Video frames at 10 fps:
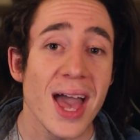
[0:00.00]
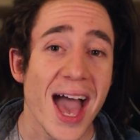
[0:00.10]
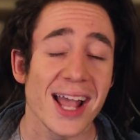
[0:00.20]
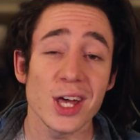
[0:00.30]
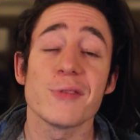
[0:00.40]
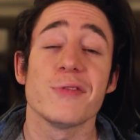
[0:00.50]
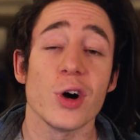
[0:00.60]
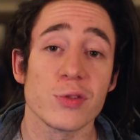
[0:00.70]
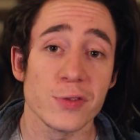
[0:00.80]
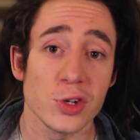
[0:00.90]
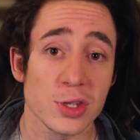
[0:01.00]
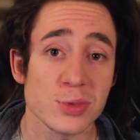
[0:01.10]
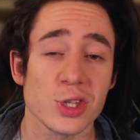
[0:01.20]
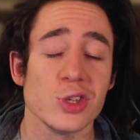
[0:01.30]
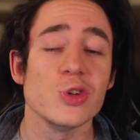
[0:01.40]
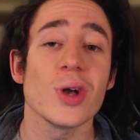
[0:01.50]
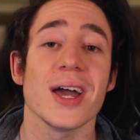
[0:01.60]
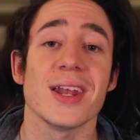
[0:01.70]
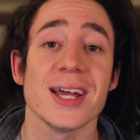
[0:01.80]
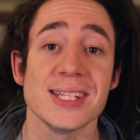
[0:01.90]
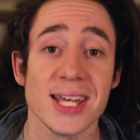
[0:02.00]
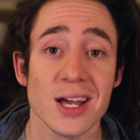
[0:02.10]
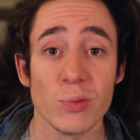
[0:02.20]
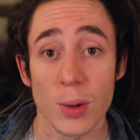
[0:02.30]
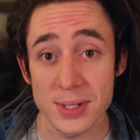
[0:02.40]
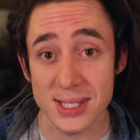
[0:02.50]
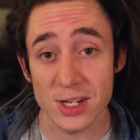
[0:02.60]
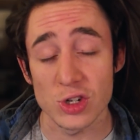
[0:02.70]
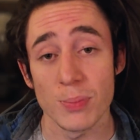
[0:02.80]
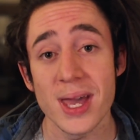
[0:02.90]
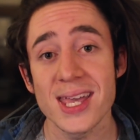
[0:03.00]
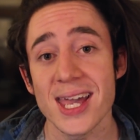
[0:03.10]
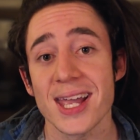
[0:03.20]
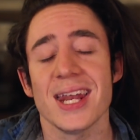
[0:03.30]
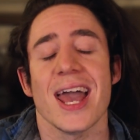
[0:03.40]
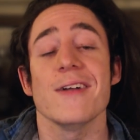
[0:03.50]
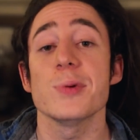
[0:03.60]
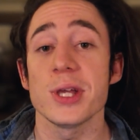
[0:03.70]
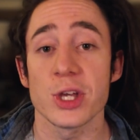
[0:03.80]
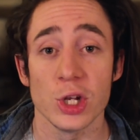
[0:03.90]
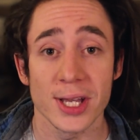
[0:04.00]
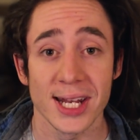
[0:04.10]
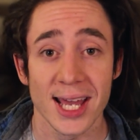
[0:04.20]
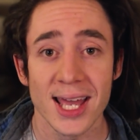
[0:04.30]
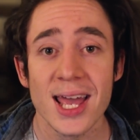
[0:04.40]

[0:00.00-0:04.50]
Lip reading: and kind of VOD review them so that you get an idea of what mistakes you're making and everybody can look at it